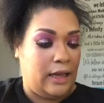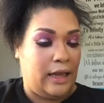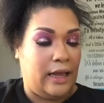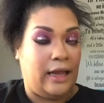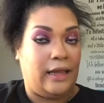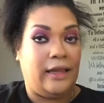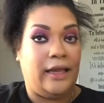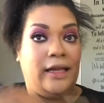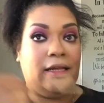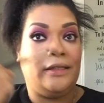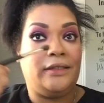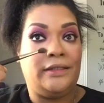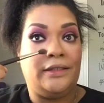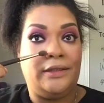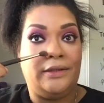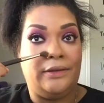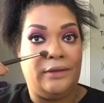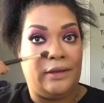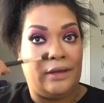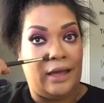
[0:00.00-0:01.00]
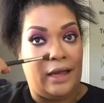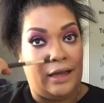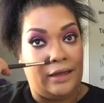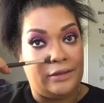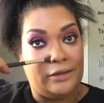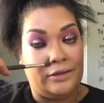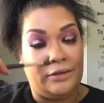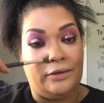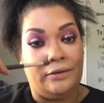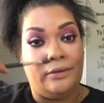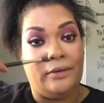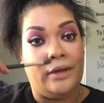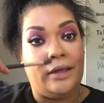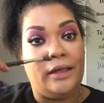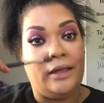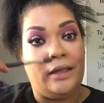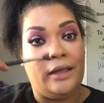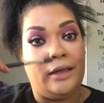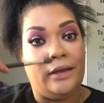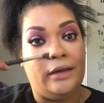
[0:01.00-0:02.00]
I like to contour
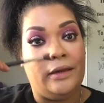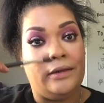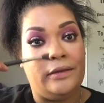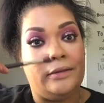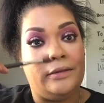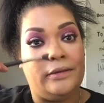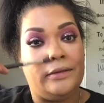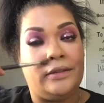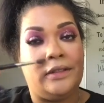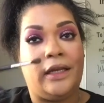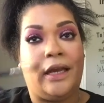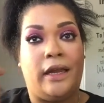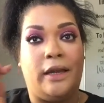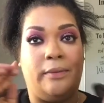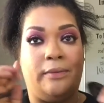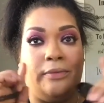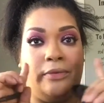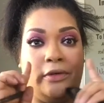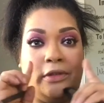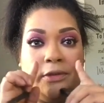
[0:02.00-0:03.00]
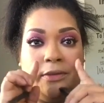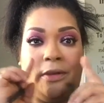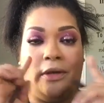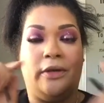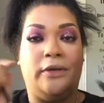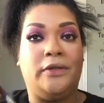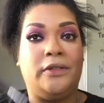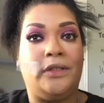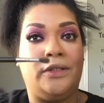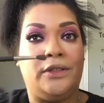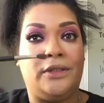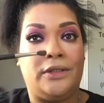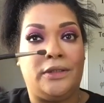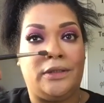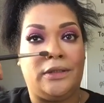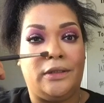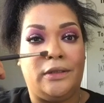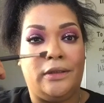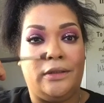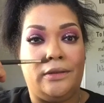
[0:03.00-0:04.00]
right here. To kind of push my nose with
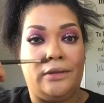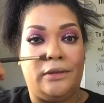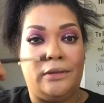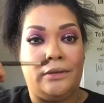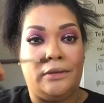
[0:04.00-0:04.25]
just a little.